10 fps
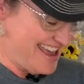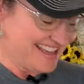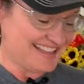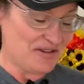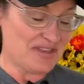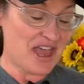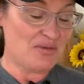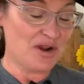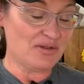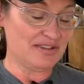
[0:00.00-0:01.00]
so they
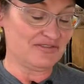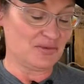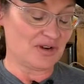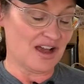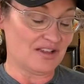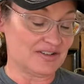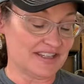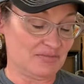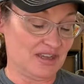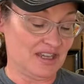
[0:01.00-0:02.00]
were only $4
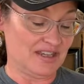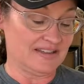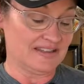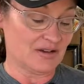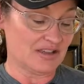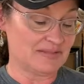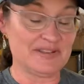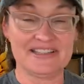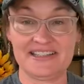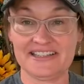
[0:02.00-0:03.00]
a piece, so I
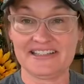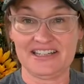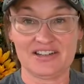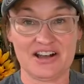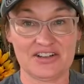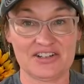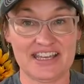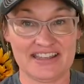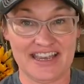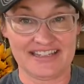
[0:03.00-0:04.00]
spent $16
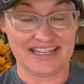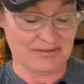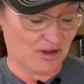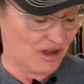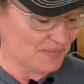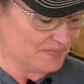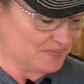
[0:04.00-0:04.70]
at the antique mall.